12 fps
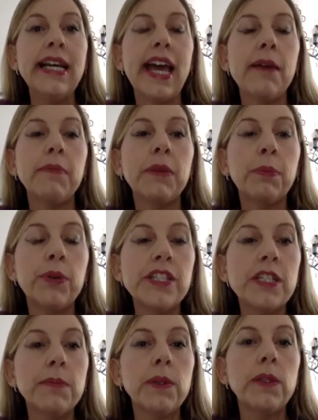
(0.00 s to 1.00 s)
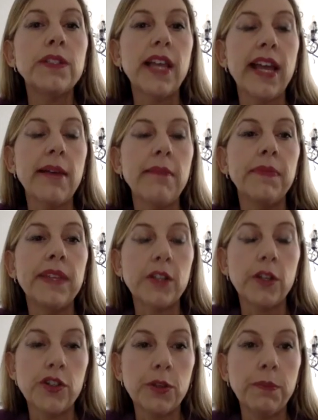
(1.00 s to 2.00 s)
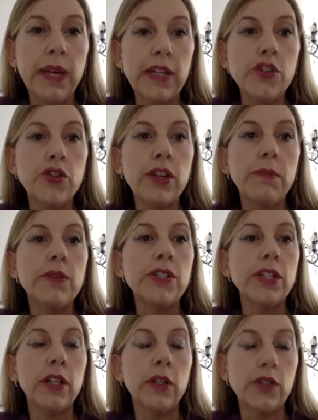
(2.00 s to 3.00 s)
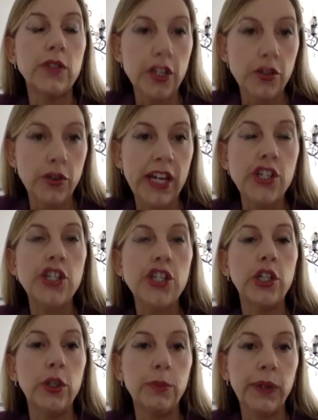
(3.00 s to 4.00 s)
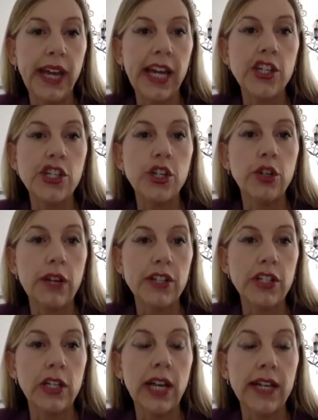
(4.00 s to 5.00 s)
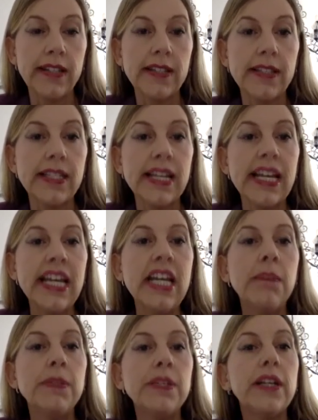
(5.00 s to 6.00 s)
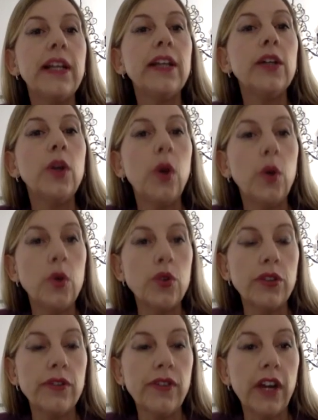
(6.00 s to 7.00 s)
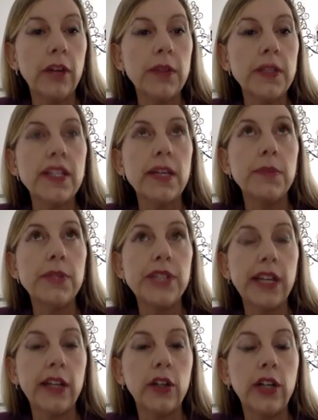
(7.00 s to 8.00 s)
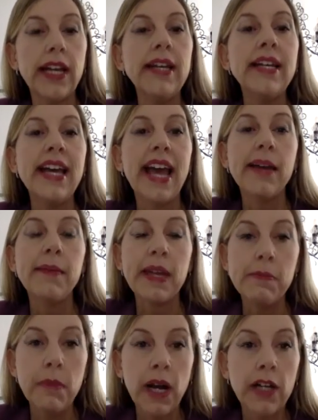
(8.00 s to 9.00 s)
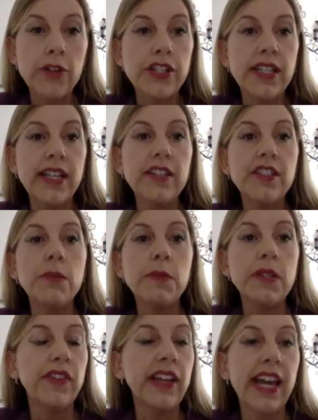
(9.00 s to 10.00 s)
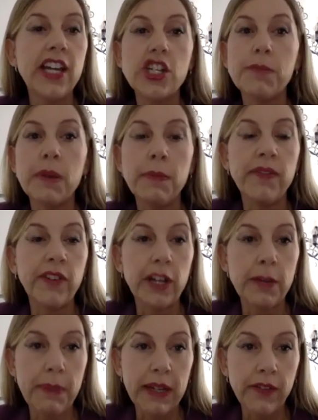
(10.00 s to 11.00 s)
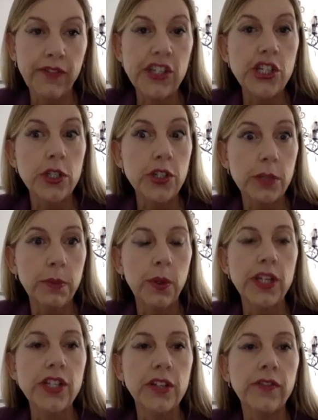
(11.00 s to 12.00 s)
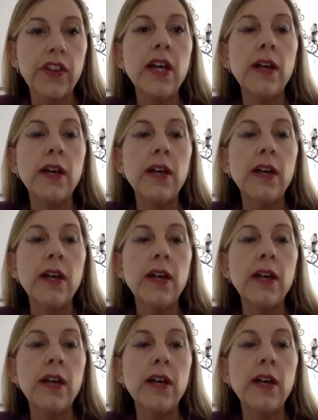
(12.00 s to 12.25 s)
The principles that underpin treatment include hydration, lubrication, keratolysis, particularly in colder environments, and particularly in milder disease, humidification may be very beneficial to the point of